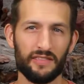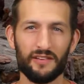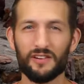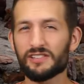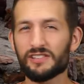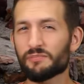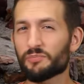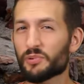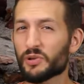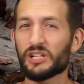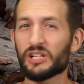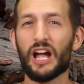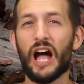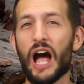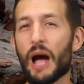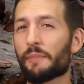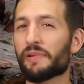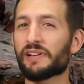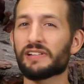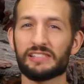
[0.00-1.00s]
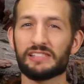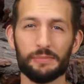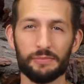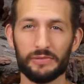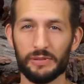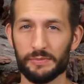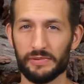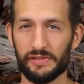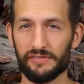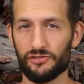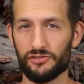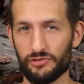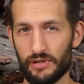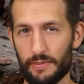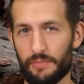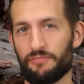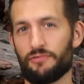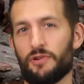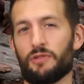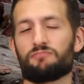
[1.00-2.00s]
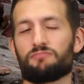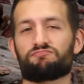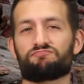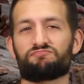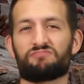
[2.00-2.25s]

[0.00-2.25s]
There are some pretty common symptoms of strep throat.